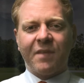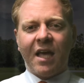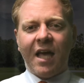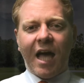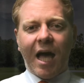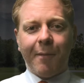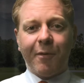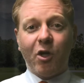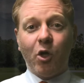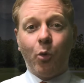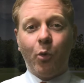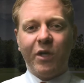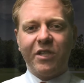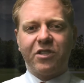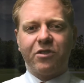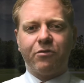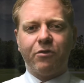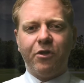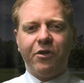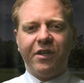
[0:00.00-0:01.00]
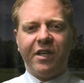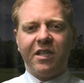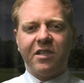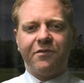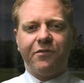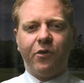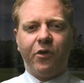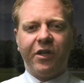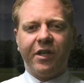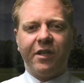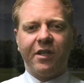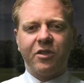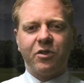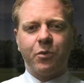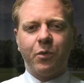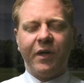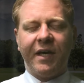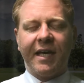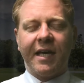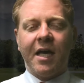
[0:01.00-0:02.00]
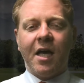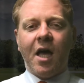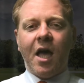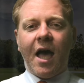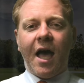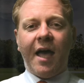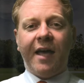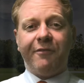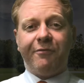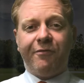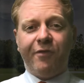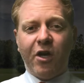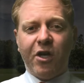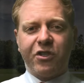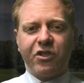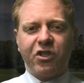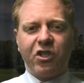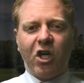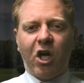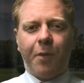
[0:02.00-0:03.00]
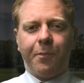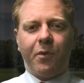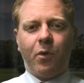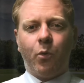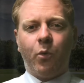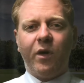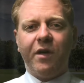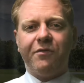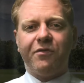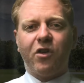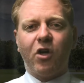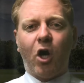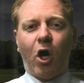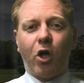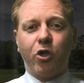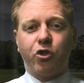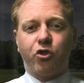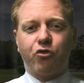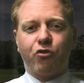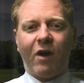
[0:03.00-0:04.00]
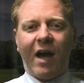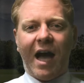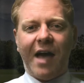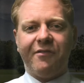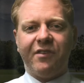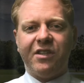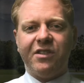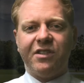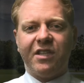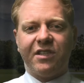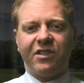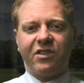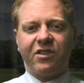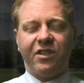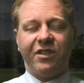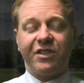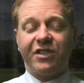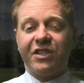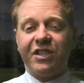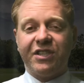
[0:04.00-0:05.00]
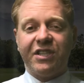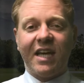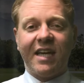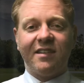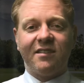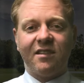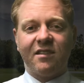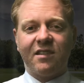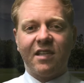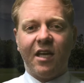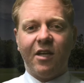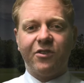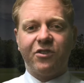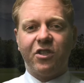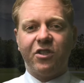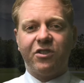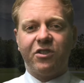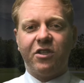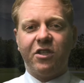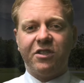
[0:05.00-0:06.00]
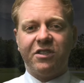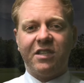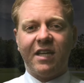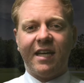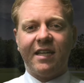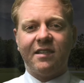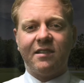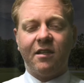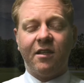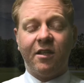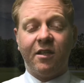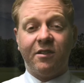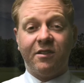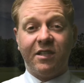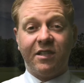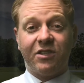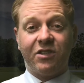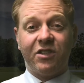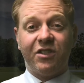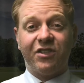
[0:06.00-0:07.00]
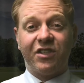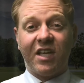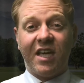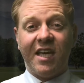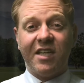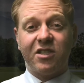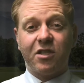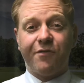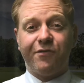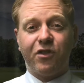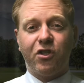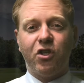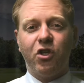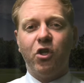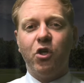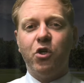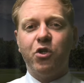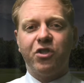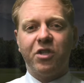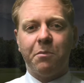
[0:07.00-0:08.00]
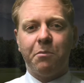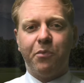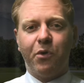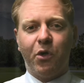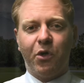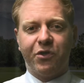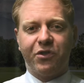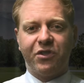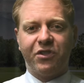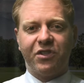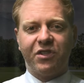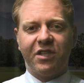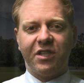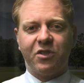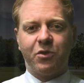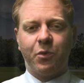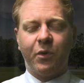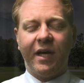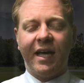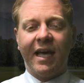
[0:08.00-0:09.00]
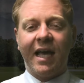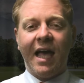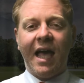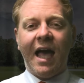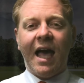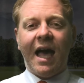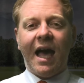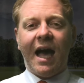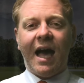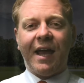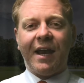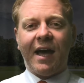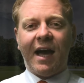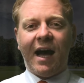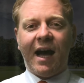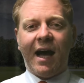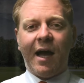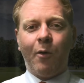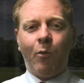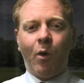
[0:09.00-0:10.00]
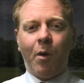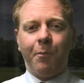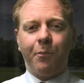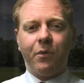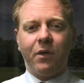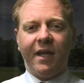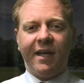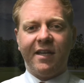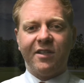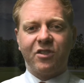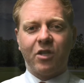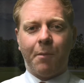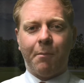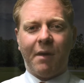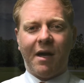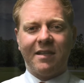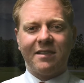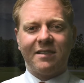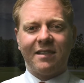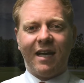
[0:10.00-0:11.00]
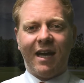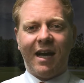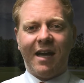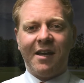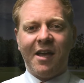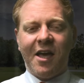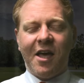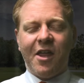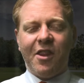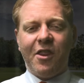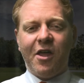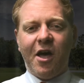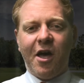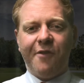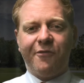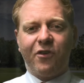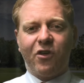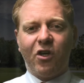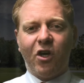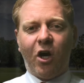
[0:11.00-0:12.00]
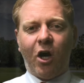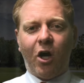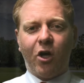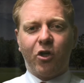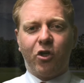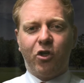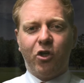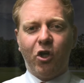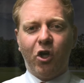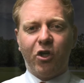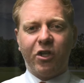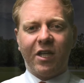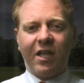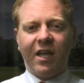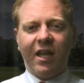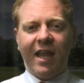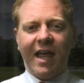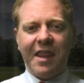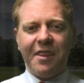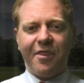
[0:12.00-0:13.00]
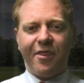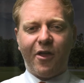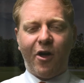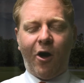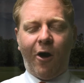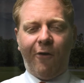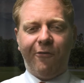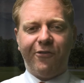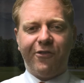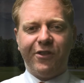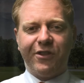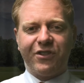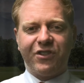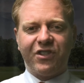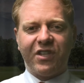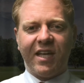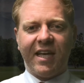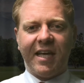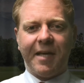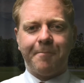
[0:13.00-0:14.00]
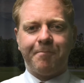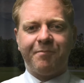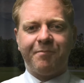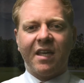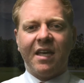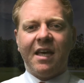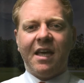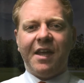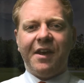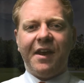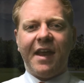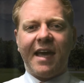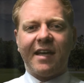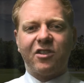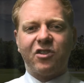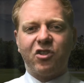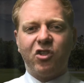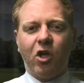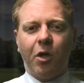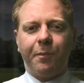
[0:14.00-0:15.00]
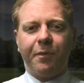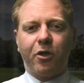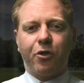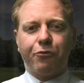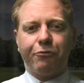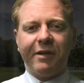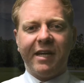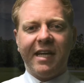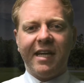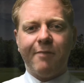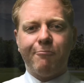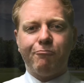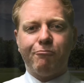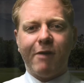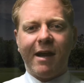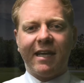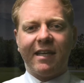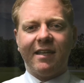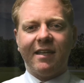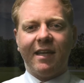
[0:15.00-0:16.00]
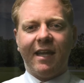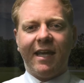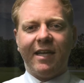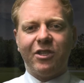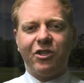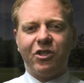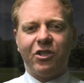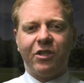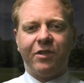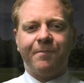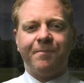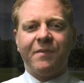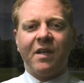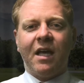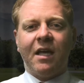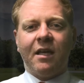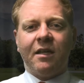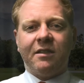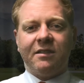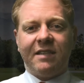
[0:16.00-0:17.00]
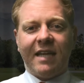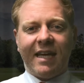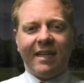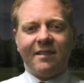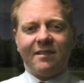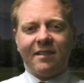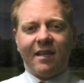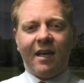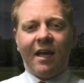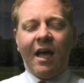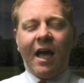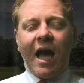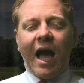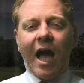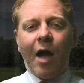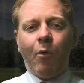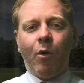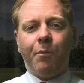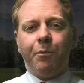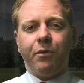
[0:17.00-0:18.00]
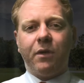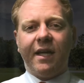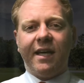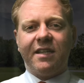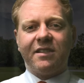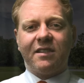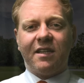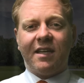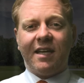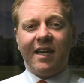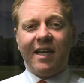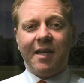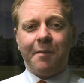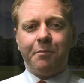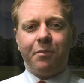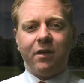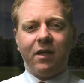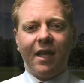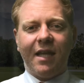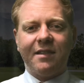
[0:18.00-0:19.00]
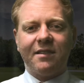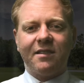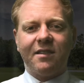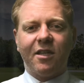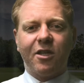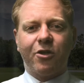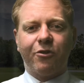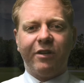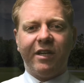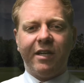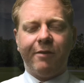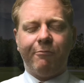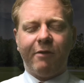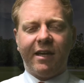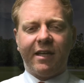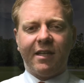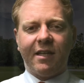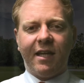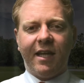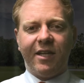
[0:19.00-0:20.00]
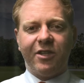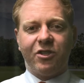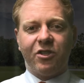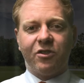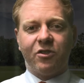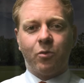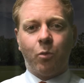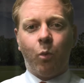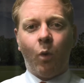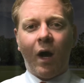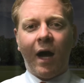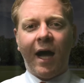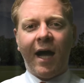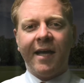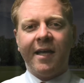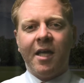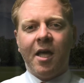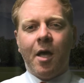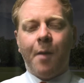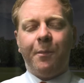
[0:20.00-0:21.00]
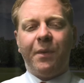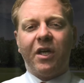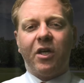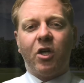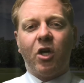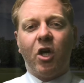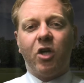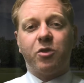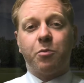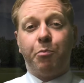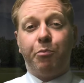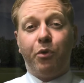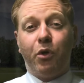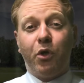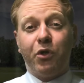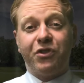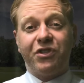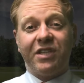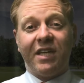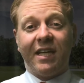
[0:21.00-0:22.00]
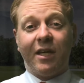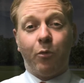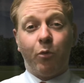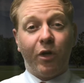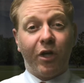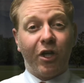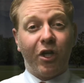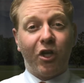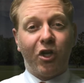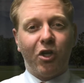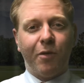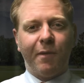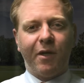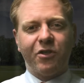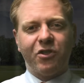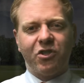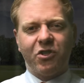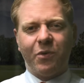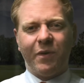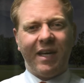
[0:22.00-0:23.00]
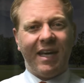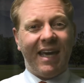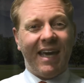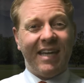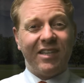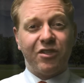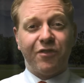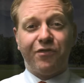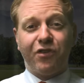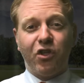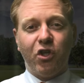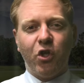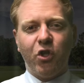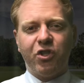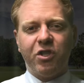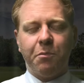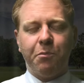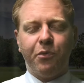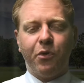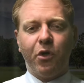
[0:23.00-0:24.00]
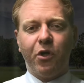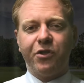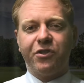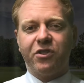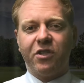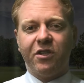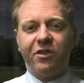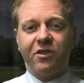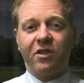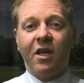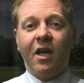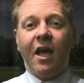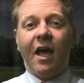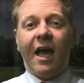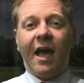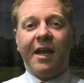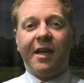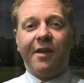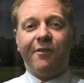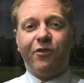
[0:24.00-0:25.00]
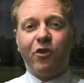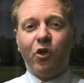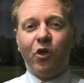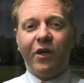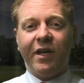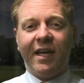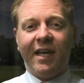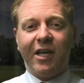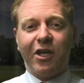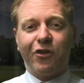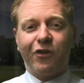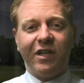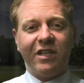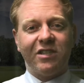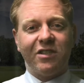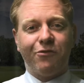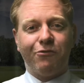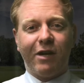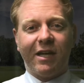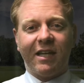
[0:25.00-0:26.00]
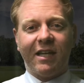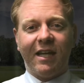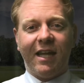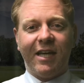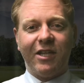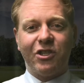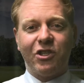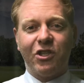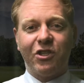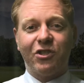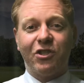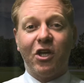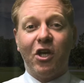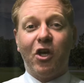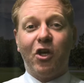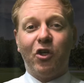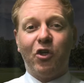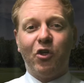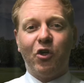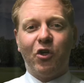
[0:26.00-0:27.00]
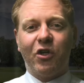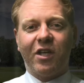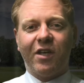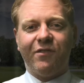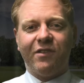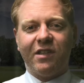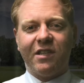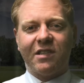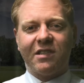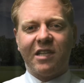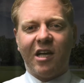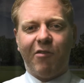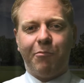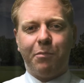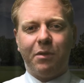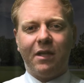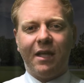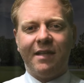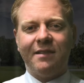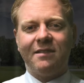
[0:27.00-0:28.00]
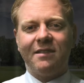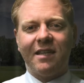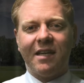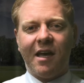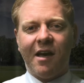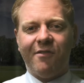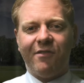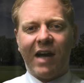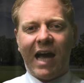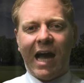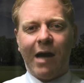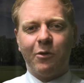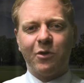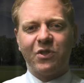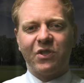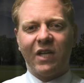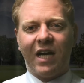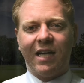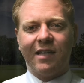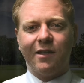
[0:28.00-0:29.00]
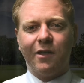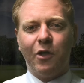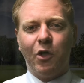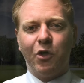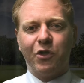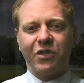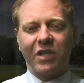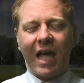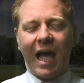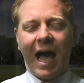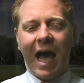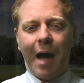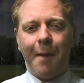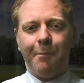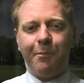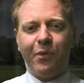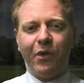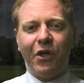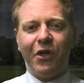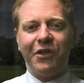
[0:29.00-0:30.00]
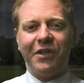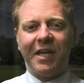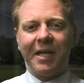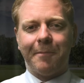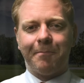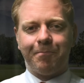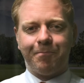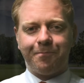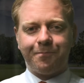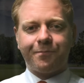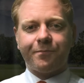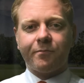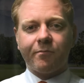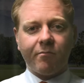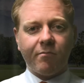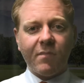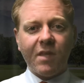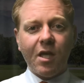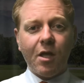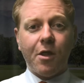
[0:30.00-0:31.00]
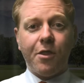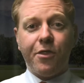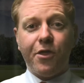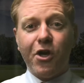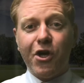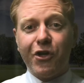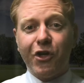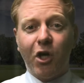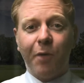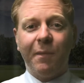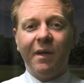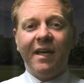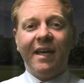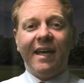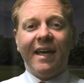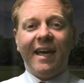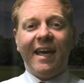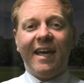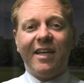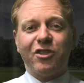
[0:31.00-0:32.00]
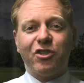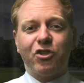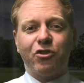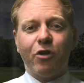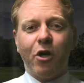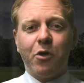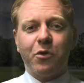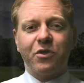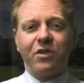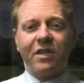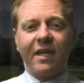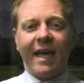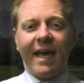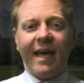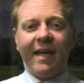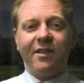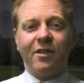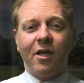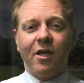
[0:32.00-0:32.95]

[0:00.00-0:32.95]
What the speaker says: I'm going to whiz through these for you this week. First up, we've got driving distance. The data tells us that the distance is of huge importance this week, and I want players on my side that have got good length off the tee. Next up, greening regulation data. I want players that are hitting plenty of greening regulations. Why? Because putting, we're going to come on to it, is of huge importance, and if you're hitting greens in regulations, you're giving yourself plenty of outside looks at birdie. Third up, it's strokes gained